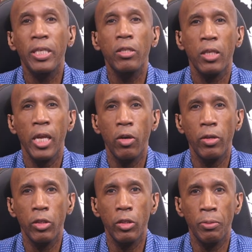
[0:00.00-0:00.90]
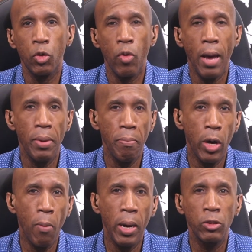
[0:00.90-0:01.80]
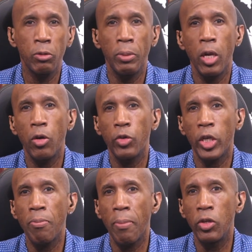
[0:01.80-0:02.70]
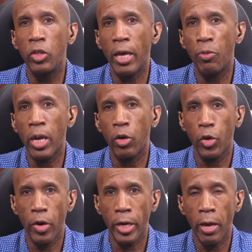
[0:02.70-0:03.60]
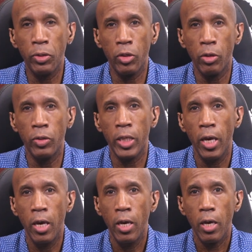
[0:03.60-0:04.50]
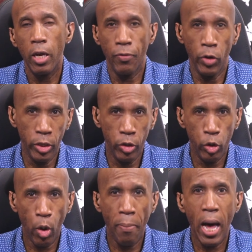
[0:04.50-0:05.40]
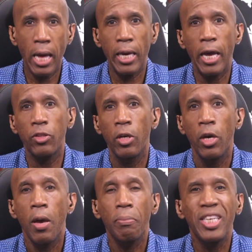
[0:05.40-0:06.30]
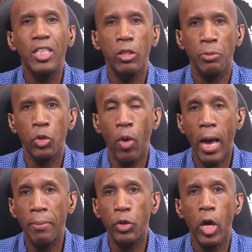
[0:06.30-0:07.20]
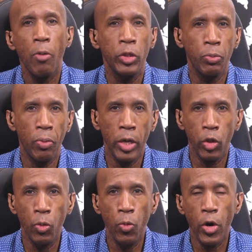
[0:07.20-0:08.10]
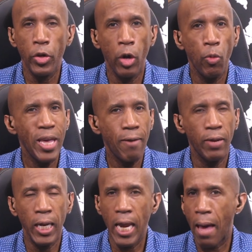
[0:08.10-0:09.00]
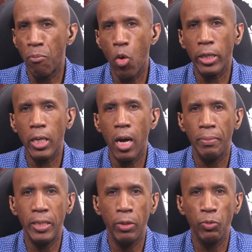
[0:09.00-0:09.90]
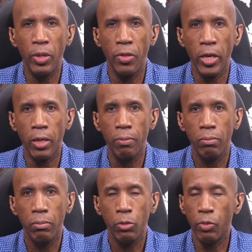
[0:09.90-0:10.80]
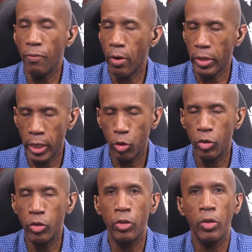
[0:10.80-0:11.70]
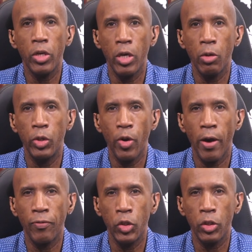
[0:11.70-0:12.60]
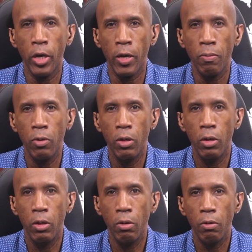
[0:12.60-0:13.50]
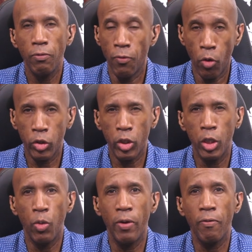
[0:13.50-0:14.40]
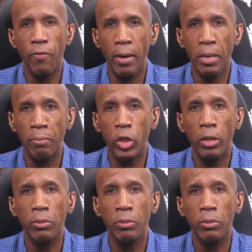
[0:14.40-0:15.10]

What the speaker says: click on the subscribe and bell buttons below to keep up to date with our current episodes. And if you're listening to our podcast, please subscribe to help us spread the word that we have a lot more in common than we think. We're very interested to hear what you have to say. For 4C's One Family, I'm James